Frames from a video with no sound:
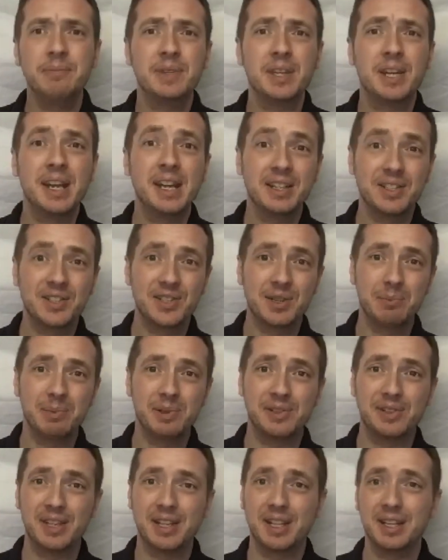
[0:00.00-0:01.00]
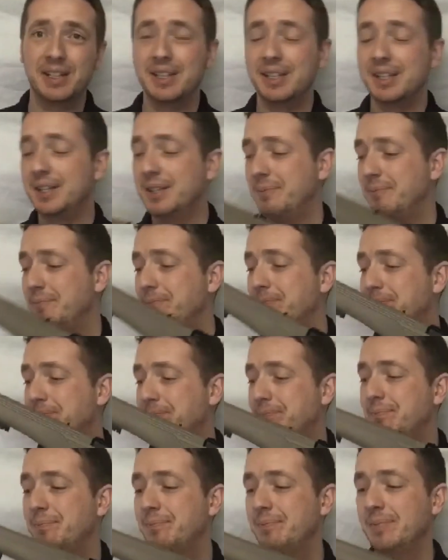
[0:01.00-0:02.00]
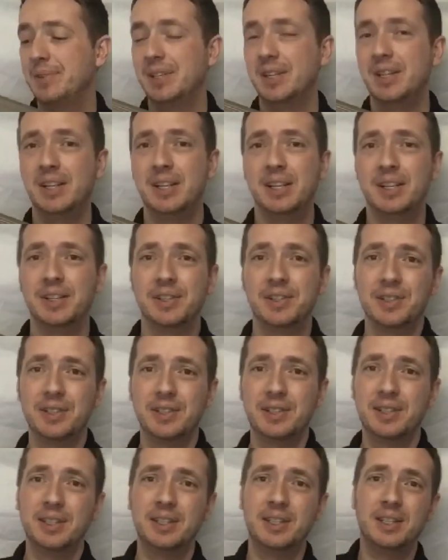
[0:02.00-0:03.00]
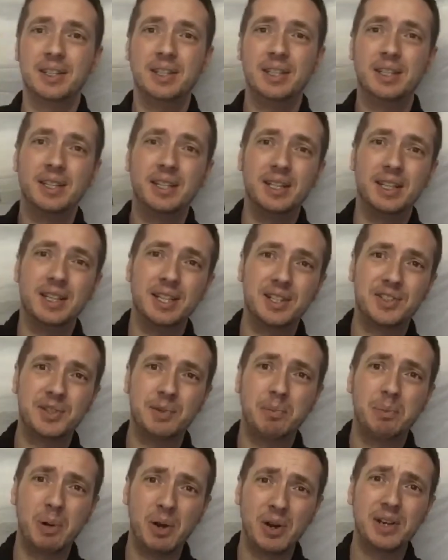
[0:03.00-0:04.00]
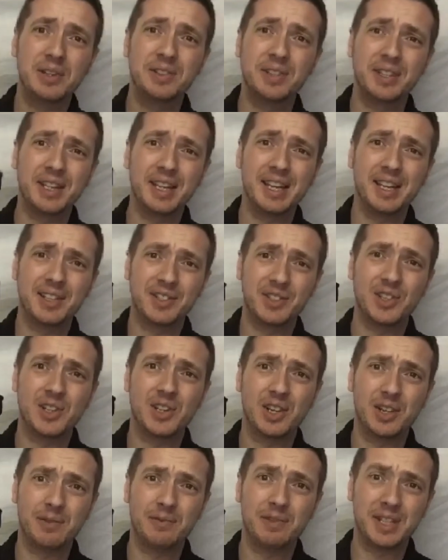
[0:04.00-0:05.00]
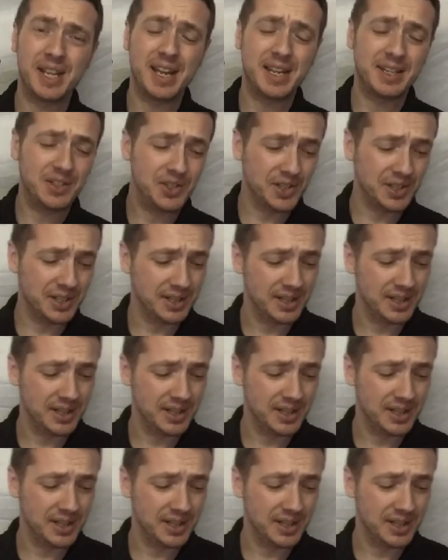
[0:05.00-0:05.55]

next simple thing I did, and it's a part that gets a lot of attention,